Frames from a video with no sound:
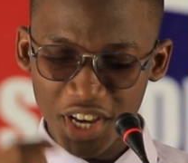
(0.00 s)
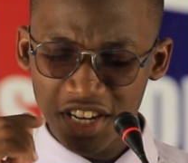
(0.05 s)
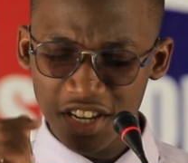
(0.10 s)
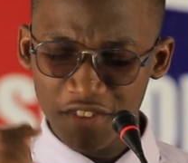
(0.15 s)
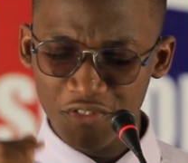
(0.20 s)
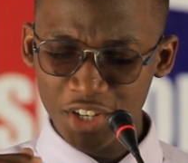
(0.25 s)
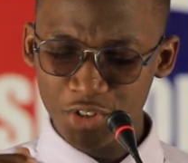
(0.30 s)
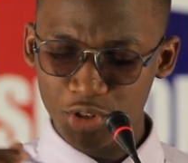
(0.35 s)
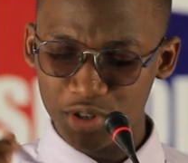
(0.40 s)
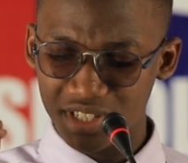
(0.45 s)

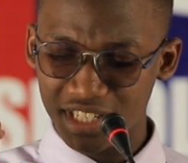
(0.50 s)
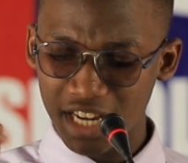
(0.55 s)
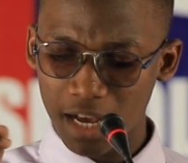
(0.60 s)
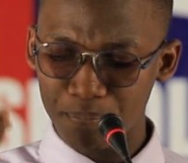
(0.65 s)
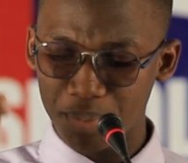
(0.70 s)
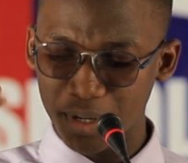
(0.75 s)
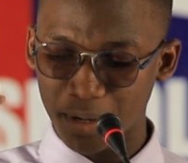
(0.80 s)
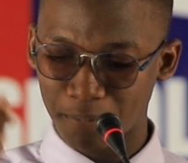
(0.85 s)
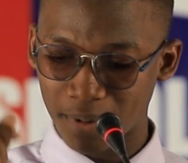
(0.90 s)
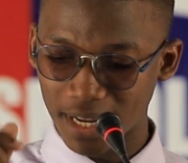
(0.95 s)
individuals
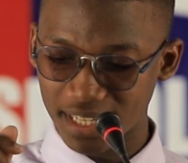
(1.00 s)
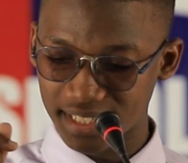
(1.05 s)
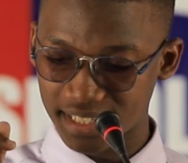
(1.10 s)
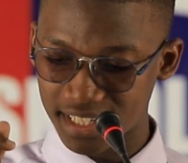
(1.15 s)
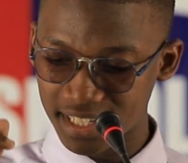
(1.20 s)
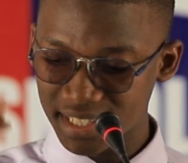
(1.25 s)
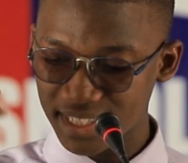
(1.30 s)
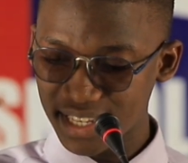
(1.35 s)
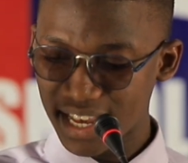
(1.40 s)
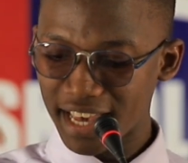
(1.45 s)
dumping
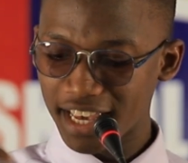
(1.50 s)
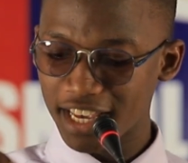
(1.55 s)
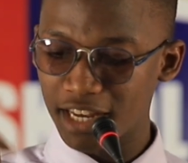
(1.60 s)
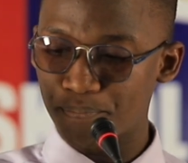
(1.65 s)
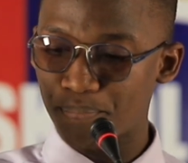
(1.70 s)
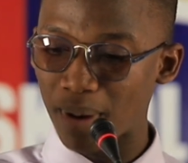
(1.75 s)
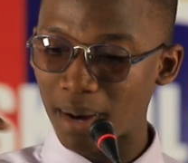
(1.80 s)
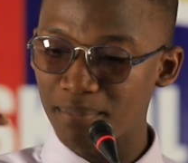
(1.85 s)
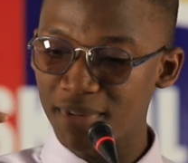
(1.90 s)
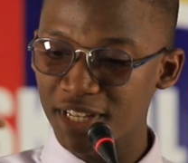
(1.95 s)
plastics
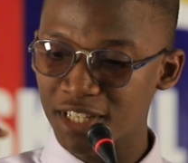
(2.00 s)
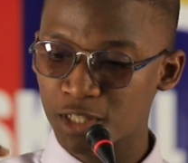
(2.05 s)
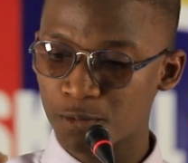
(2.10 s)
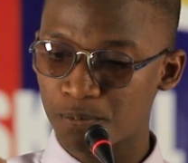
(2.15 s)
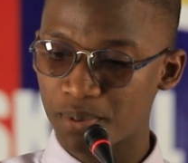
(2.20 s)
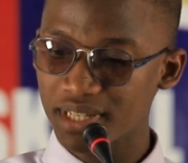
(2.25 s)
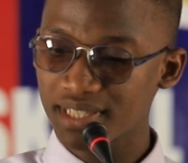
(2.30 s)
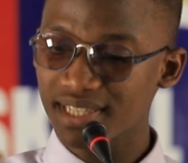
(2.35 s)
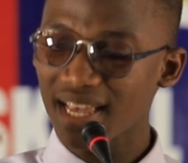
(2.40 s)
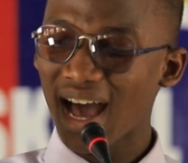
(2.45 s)
in public
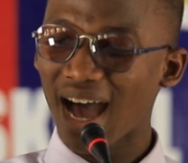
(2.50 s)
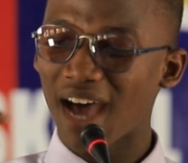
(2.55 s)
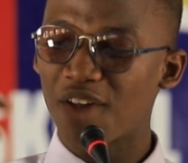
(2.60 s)
space,